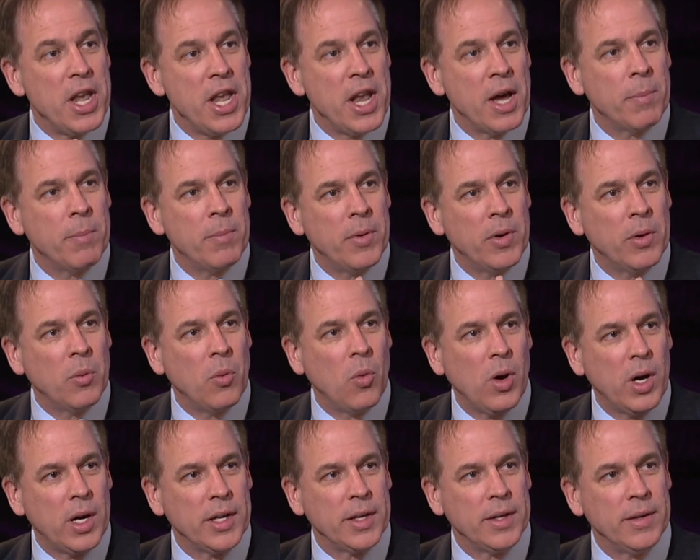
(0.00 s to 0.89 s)
number
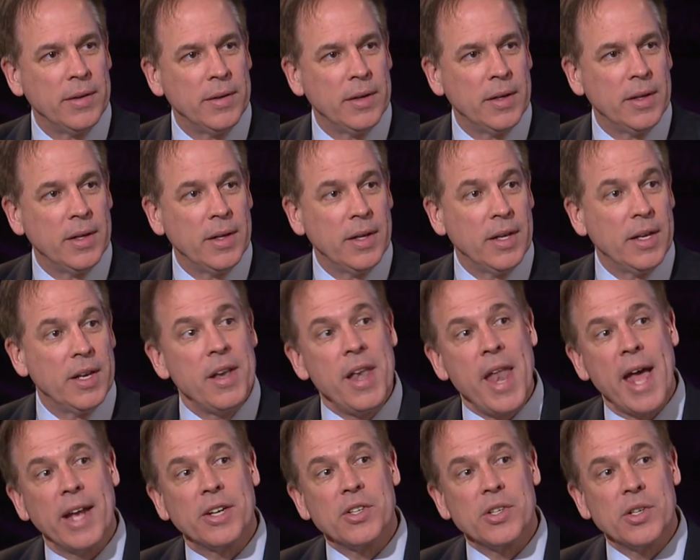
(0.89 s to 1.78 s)
one
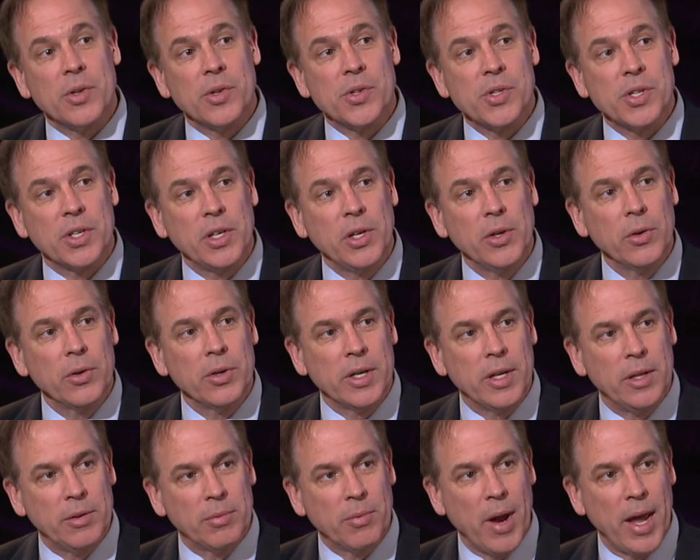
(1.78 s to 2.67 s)
national
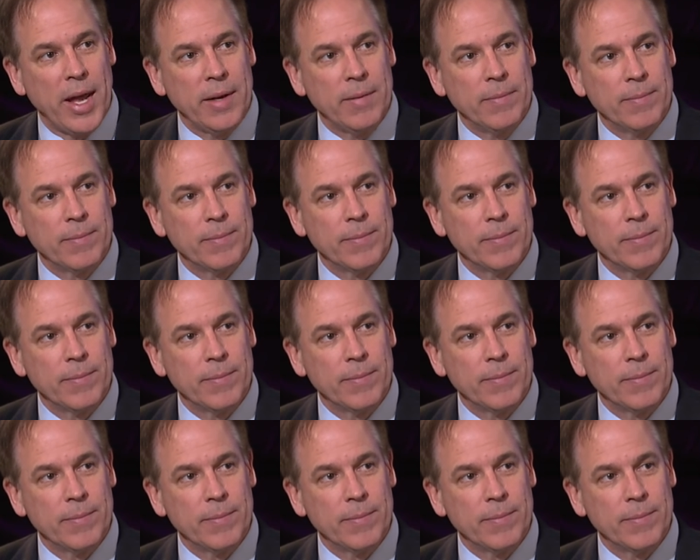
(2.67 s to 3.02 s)
security threat.